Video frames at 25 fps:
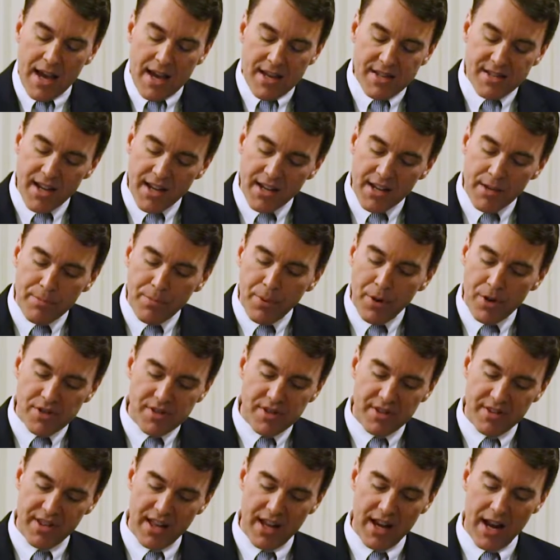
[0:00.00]
Second
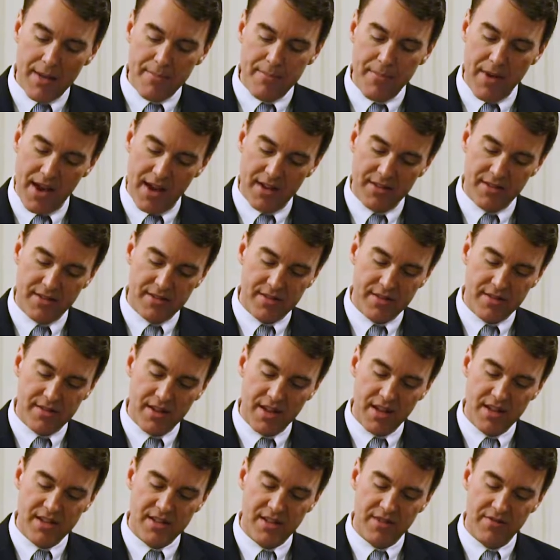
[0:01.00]
person that I met
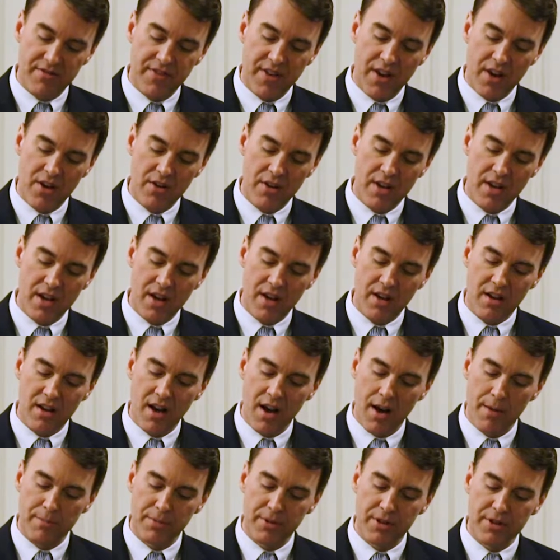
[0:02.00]
is a very
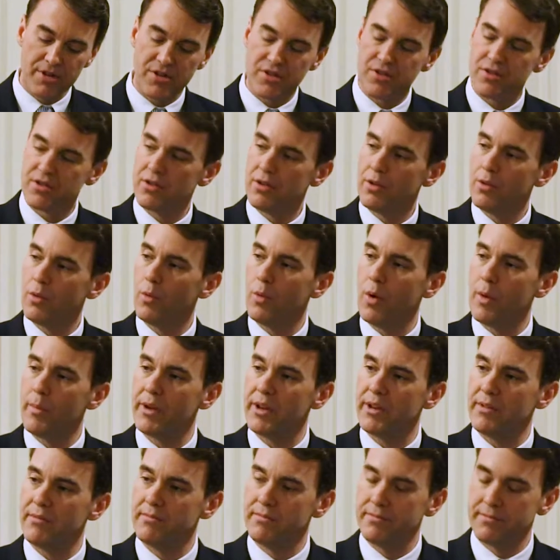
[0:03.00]
accomplished
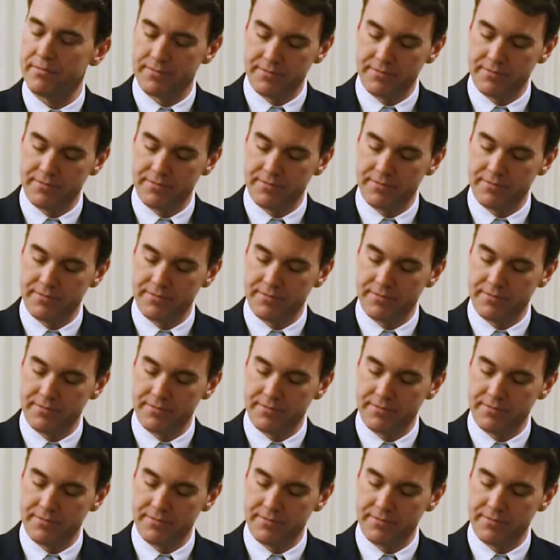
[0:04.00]
woman.